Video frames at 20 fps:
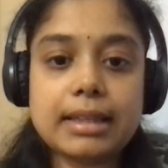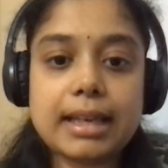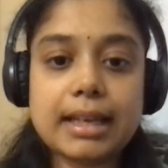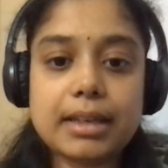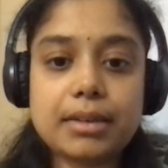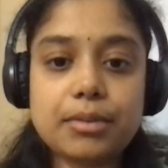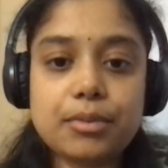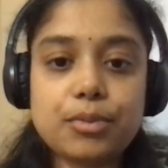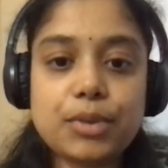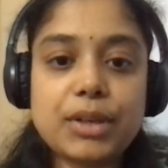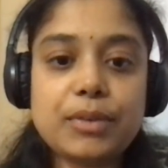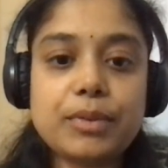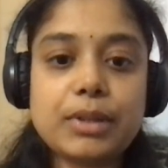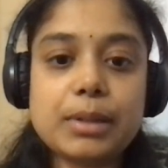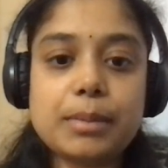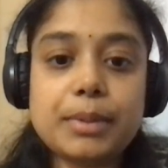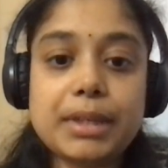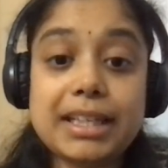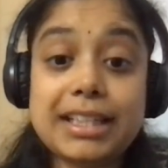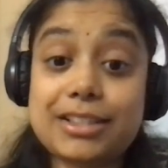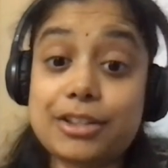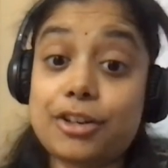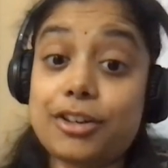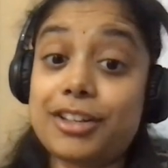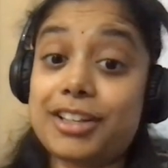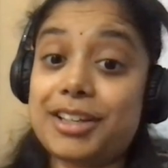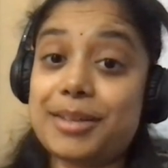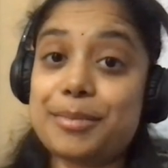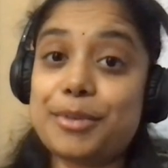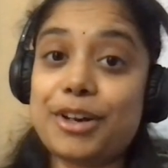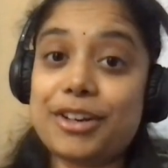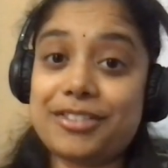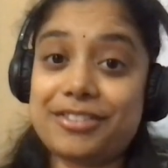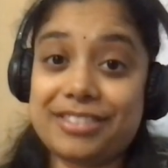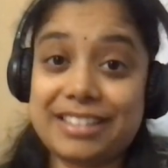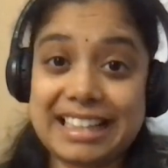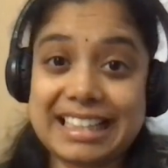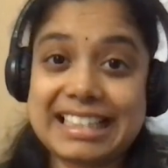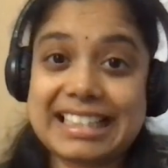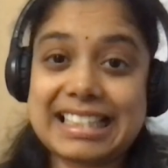Then we will be talking
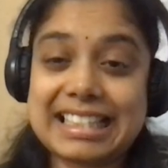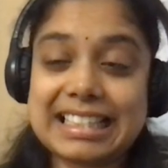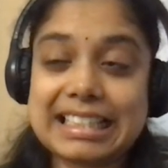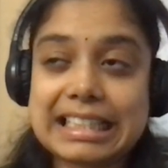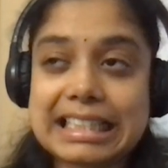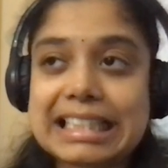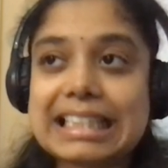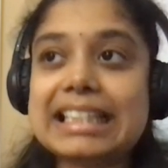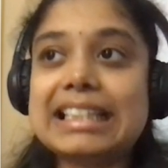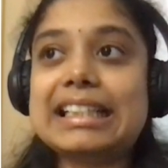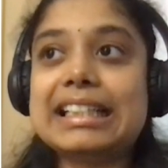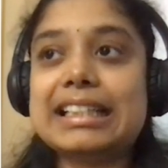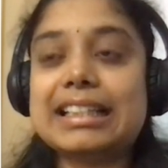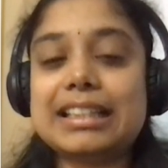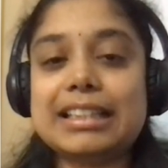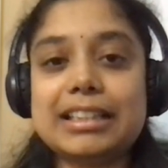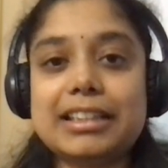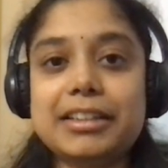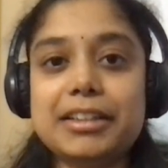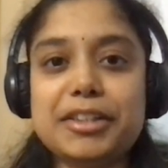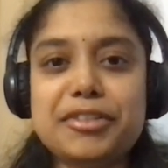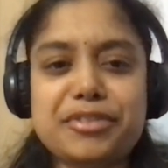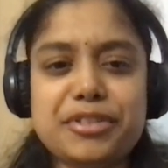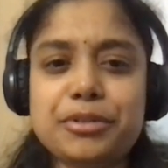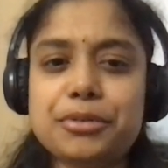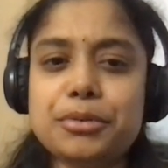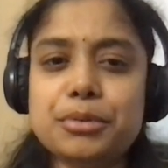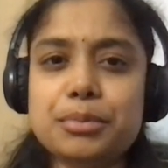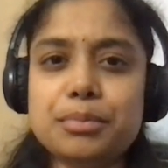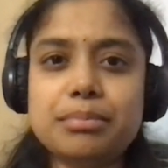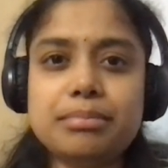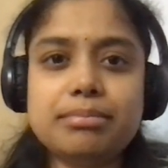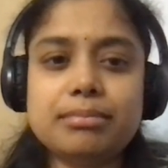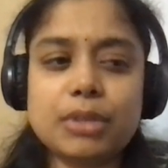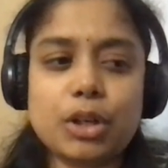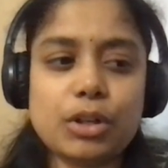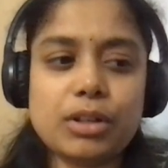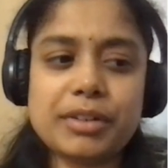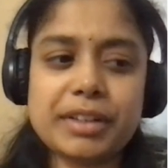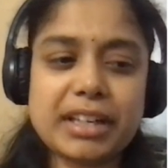about Flex and Grid. If you
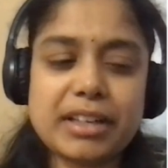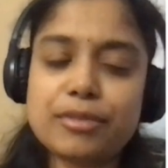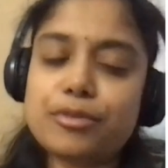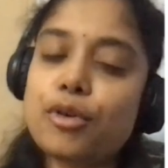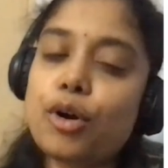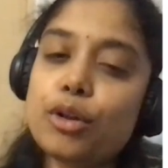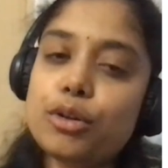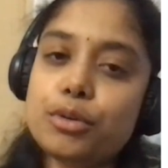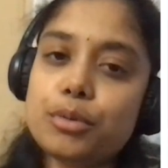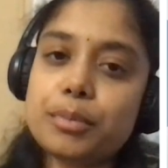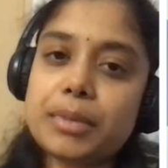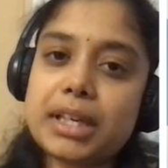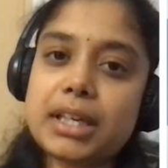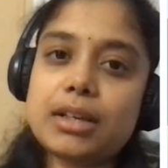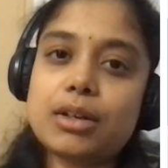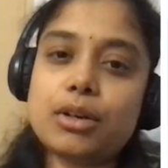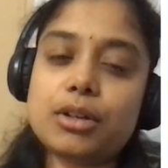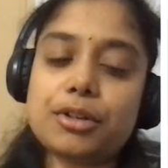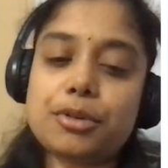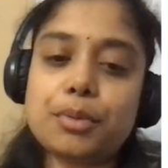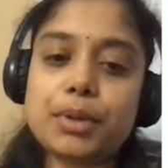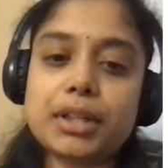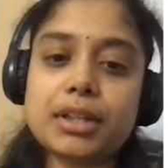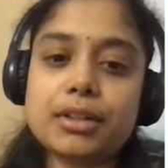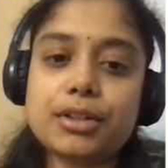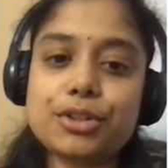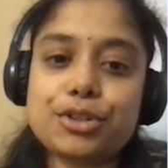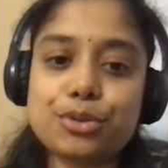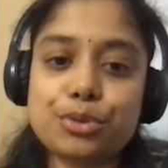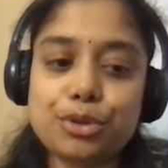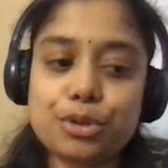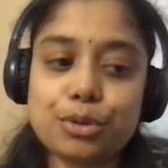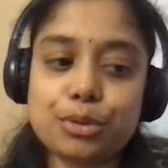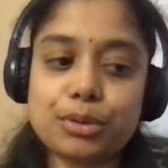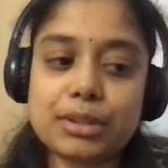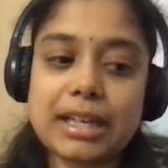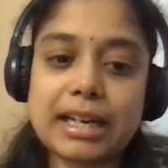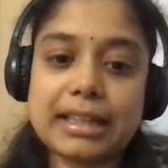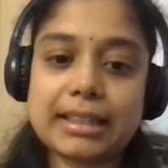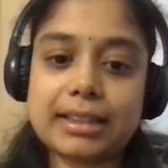already follow me on Twitter, you
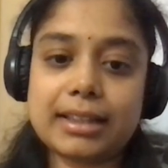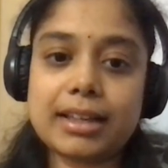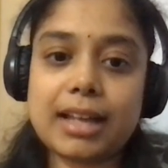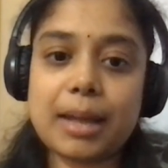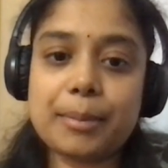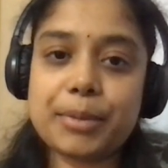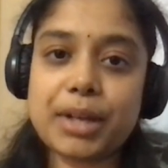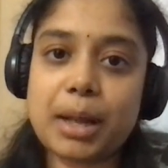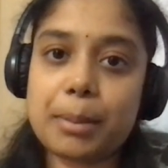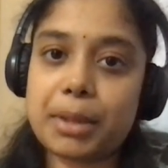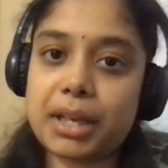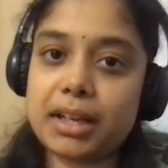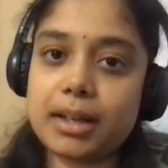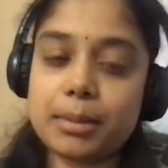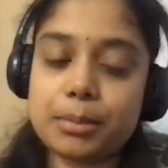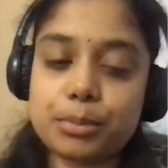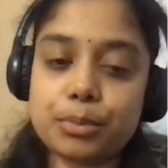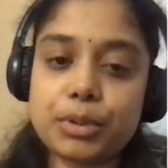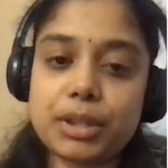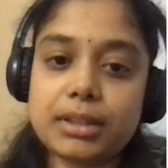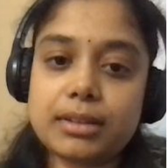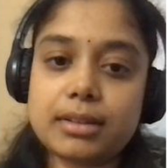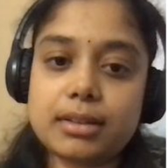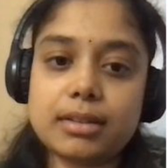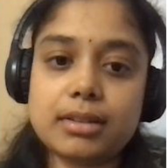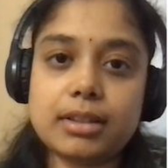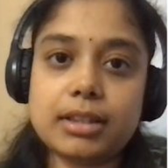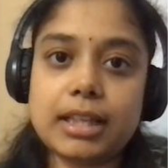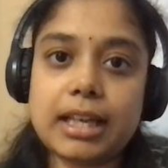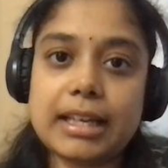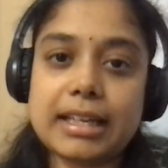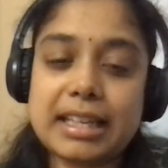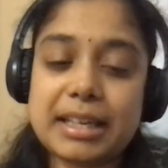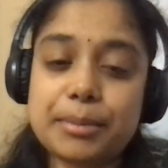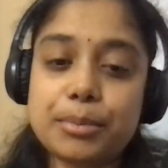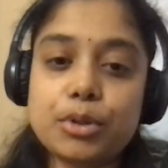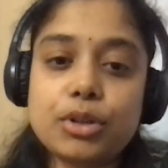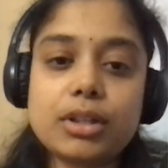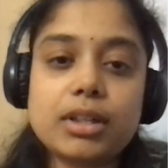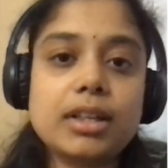know that I'm coming up with an
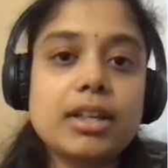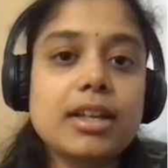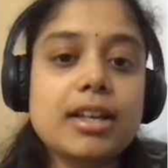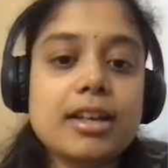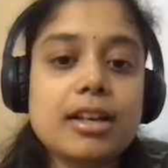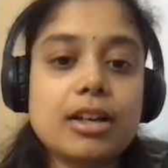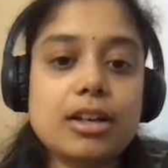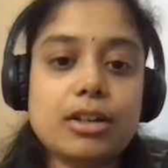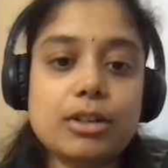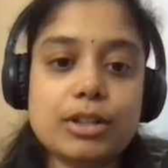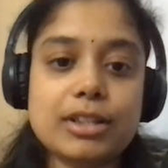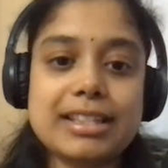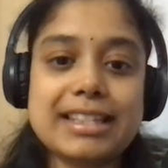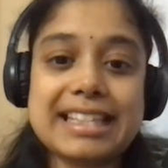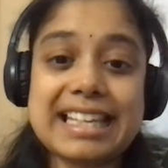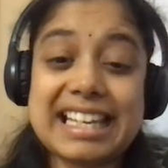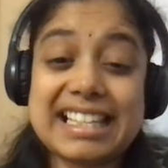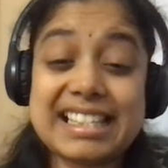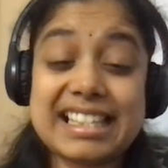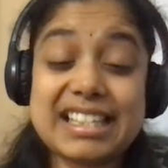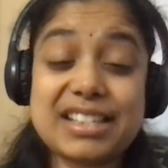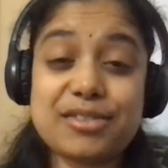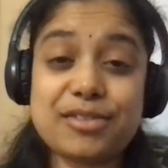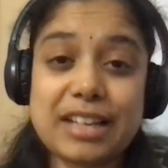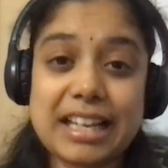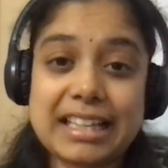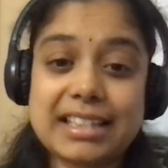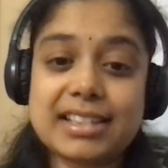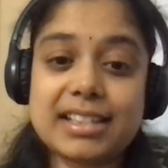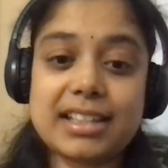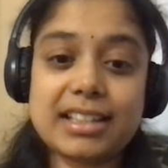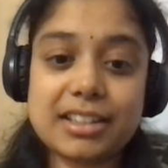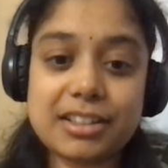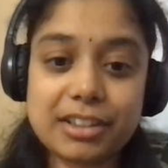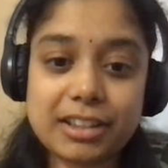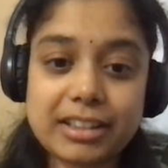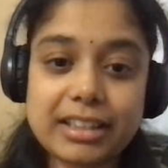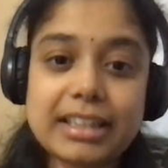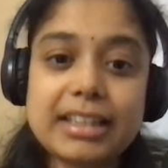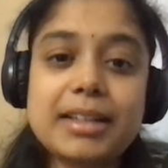ebook on CSS Flex
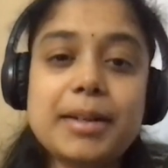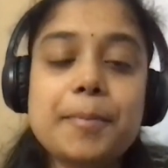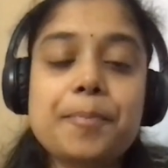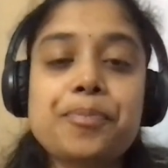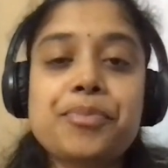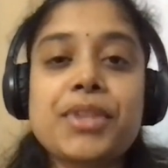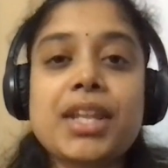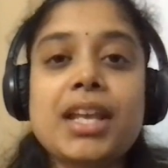and Grid.